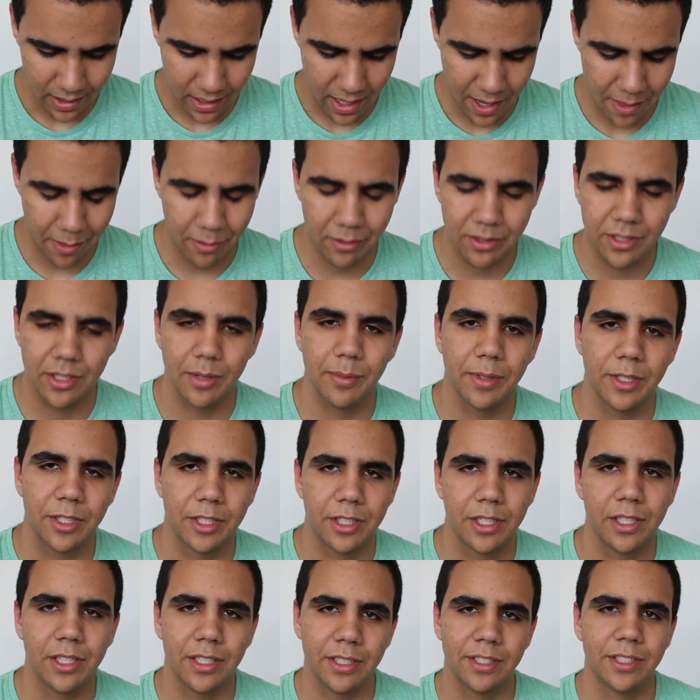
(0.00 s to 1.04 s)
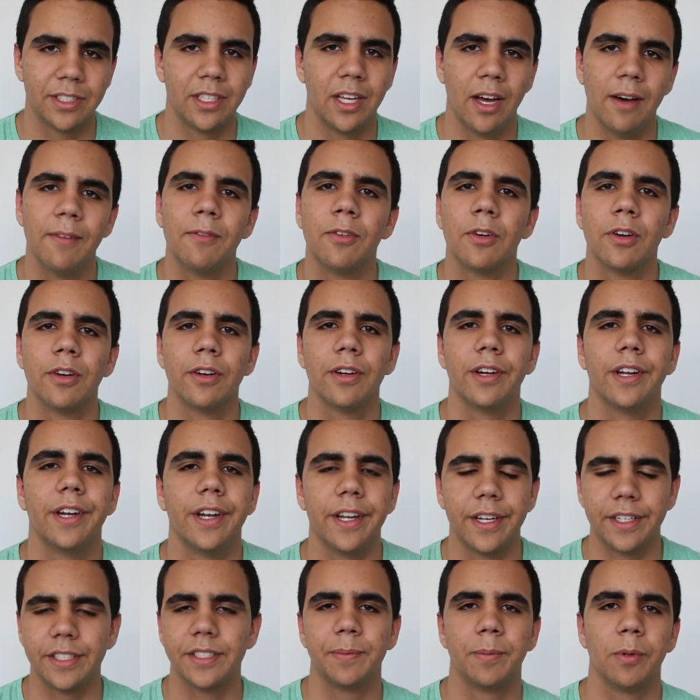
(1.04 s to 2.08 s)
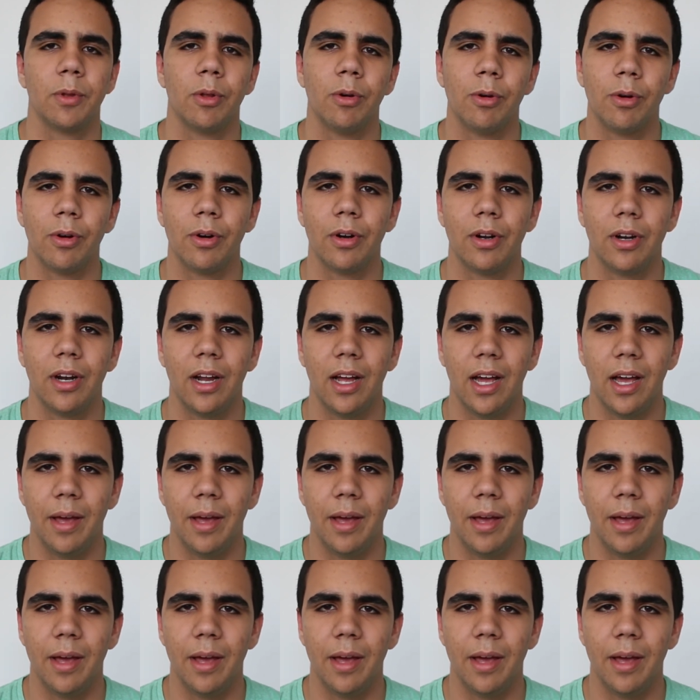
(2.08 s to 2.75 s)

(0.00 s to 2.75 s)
and there's so much to discover and explore.